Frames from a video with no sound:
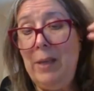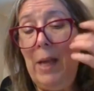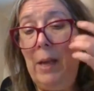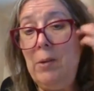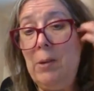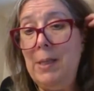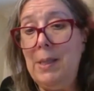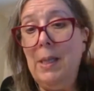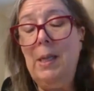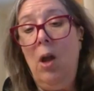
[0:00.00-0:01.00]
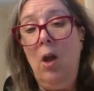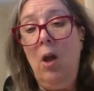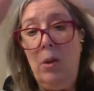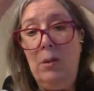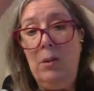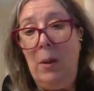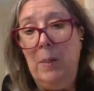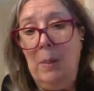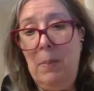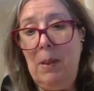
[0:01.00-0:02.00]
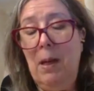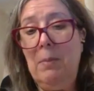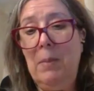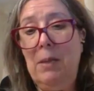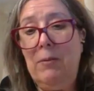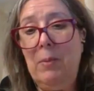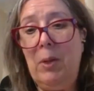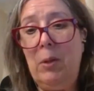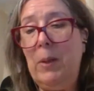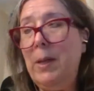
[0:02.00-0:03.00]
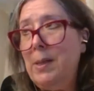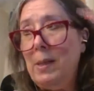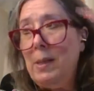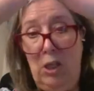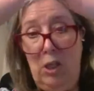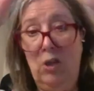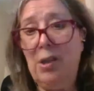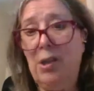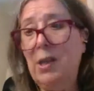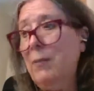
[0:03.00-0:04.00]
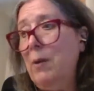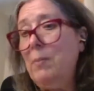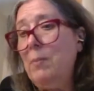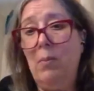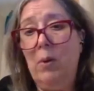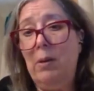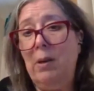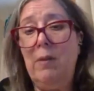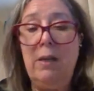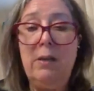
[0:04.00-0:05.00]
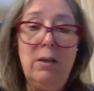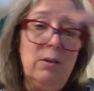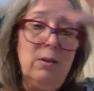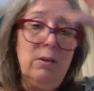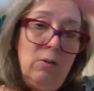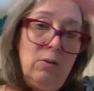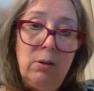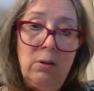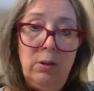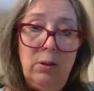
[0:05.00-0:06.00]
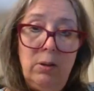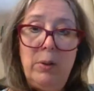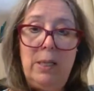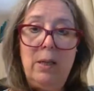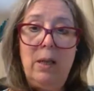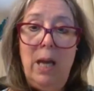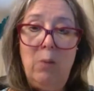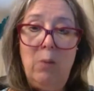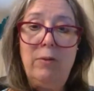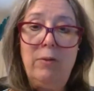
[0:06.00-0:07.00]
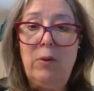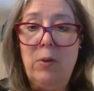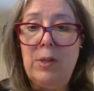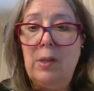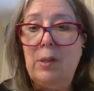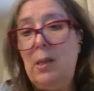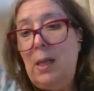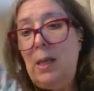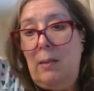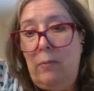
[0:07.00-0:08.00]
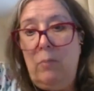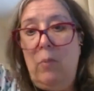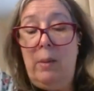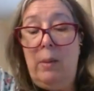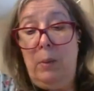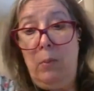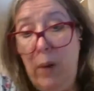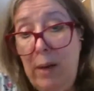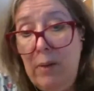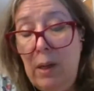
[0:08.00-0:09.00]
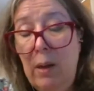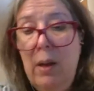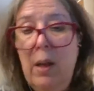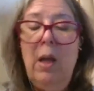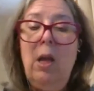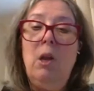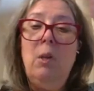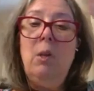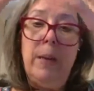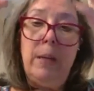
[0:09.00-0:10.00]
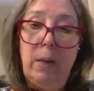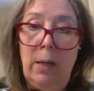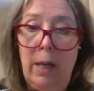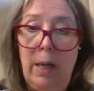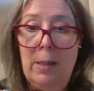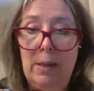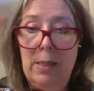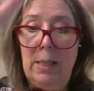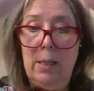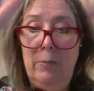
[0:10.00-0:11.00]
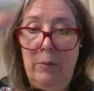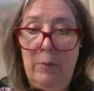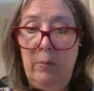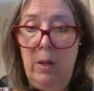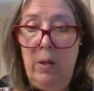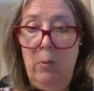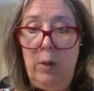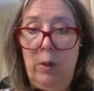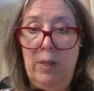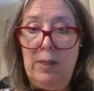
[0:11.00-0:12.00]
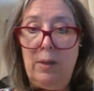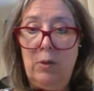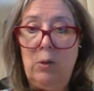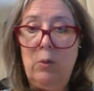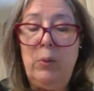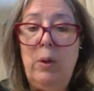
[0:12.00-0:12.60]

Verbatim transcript: Now you can see when people come in from other places, usually it's from somewhere in Veneto or Lombardia. However, of course, the Zini came from way up in Moravia, but a lot of times they come from one of these other two